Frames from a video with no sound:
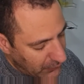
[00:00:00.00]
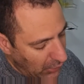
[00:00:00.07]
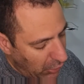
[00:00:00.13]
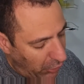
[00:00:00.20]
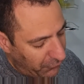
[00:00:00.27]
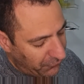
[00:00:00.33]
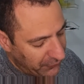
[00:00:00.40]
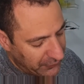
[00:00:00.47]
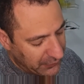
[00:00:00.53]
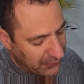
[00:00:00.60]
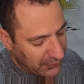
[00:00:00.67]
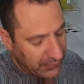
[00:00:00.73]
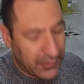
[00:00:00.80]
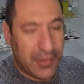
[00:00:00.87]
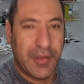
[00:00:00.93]

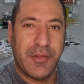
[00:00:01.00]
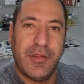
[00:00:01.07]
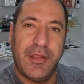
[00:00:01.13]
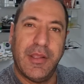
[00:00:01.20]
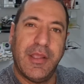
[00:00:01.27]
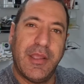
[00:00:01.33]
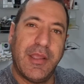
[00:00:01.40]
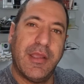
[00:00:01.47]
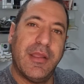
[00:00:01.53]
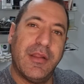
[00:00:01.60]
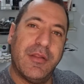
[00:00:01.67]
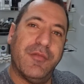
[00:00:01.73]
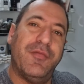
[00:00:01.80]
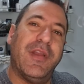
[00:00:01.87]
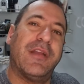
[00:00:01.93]
often the
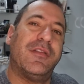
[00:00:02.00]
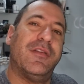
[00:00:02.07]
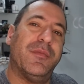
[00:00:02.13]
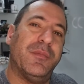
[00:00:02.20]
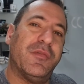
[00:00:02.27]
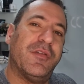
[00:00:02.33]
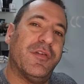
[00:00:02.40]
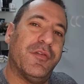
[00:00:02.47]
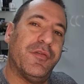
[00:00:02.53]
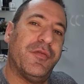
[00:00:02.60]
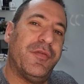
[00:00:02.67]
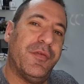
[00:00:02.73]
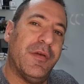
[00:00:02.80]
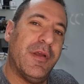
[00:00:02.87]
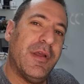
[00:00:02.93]
the victims
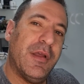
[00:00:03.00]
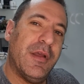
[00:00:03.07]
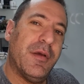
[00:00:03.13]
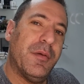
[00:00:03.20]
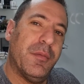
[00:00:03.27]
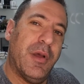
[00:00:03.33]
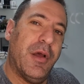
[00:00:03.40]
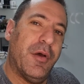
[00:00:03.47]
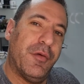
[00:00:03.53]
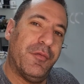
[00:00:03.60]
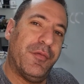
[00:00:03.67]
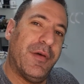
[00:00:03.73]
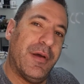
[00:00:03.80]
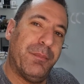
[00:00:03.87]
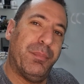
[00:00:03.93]
of
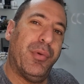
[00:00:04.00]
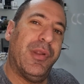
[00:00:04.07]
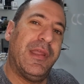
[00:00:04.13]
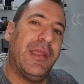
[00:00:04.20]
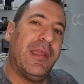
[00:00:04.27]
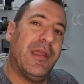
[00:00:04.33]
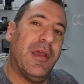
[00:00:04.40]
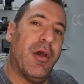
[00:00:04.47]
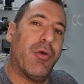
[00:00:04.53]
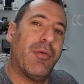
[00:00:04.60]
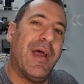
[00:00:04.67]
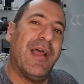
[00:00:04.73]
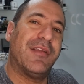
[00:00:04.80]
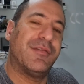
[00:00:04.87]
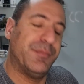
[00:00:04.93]
of uh, bullying,
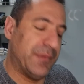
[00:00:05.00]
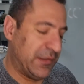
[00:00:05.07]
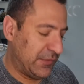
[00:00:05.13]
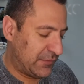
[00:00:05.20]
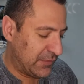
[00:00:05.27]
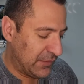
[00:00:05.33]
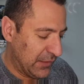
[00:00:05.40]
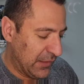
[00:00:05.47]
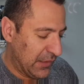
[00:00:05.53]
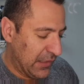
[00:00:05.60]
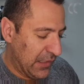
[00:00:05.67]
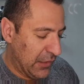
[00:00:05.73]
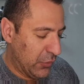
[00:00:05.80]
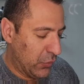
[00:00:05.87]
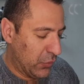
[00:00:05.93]
harassment,
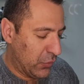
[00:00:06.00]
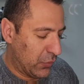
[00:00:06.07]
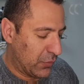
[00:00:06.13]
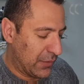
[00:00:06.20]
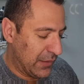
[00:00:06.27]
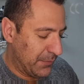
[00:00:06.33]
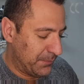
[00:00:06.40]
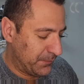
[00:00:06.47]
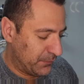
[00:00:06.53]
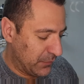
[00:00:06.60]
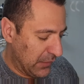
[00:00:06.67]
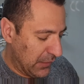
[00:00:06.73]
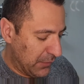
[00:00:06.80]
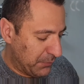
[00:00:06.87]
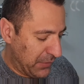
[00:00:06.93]
or um,
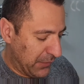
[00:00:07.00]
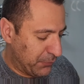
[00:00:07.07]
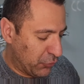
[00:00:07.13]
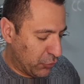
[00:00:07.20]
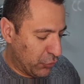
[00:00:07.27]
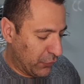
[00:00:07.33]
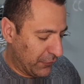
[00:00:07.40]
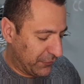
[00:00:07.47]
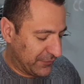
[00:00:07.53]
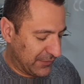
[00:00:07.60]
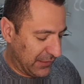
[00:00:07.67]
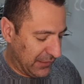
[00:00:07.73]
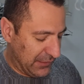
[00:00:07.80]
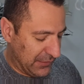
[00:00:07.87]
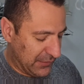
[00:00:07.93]
people who have
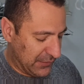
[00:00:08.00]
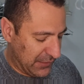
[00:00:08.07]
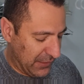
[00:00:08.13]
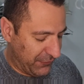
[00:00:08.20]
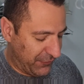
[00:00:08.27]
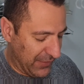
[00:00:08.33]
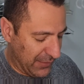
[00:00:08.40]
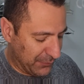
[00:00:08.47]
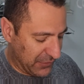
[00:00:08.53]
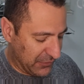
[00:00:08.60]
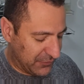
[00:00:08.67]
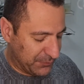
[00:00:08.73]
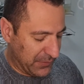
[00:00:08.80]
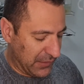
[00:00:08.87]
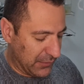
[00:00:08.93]
seen their
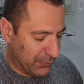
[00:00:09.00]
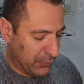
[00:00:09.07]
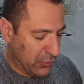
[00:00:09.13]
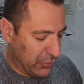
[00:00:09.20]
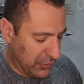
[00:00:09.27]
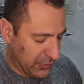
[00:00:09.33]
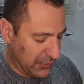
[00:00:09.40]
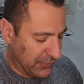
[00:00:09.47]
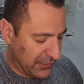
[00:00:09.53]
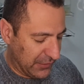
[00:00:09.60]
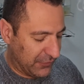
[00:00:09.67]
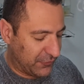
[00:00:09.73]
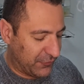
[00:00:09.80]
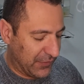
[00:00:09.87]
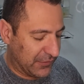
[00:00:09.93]
families being murdered,
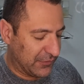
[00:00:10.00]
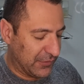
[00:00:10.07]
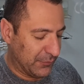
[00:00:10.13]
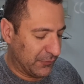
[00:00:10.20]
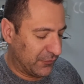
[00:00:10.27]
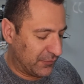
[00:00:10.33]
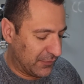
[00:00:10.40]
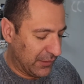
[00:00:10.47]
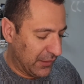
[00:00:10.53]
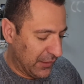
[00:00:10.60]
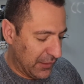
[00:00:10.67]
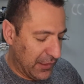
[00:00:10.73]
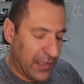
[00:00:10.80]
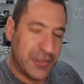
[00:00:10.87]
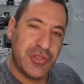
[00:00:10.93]
these victims
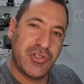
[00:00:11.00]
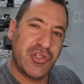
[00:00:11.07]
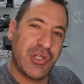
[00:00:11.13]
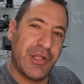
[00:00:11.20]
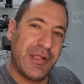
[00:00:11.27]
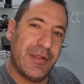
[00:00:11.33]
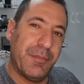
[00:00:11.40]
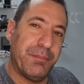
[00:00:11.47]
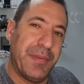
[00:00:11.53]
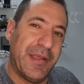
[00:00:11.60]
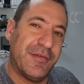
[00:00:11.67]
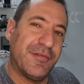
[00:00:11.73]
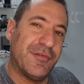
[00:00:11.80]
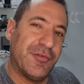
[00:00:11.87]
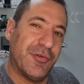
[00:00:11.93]
are usually the
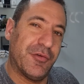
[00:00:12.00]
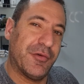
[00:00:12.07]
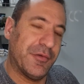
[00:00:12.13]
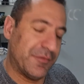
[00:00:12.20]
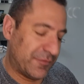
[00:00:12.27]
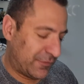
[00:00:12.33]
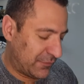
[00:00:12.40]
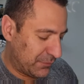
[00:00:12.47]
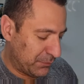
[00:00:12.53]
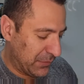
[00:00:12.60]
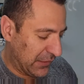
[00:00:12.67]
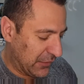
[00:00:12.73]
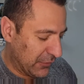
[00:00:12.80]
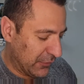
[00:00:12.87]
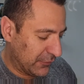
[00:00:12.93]
best students
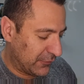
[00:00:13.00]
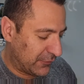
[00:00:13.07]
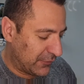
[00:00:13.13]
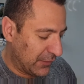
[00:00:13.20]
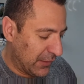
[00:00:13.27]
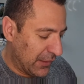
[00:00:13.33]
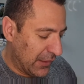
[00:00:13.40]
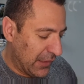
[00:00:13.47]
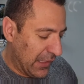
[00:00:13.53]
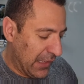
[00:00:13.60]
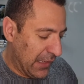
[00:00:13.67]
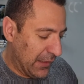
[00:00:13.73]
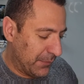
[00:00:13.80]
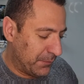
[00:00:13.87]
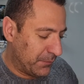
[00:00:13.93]
because
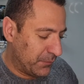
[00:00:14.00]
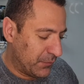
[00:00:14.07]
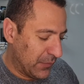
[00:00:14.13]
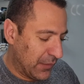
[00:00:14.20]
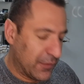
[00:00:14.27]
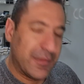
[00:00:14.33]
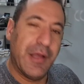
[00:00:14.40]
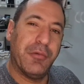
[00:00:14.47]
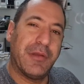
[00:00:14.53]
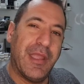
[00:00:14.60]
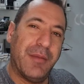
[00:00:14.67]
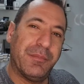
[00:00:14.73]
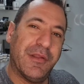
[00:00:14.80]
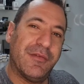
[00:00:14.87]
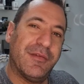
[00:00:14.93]
um, they'll
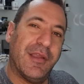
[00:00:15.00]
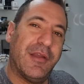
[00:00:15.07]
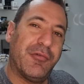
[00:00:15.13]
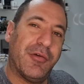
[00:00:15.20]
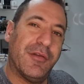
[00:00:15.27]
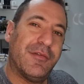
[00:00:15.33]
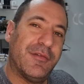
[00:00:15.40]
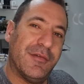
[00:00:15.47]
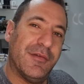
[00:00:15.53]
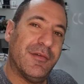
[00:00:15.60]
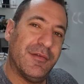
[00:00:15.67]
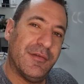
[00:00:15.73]
keep the secrets.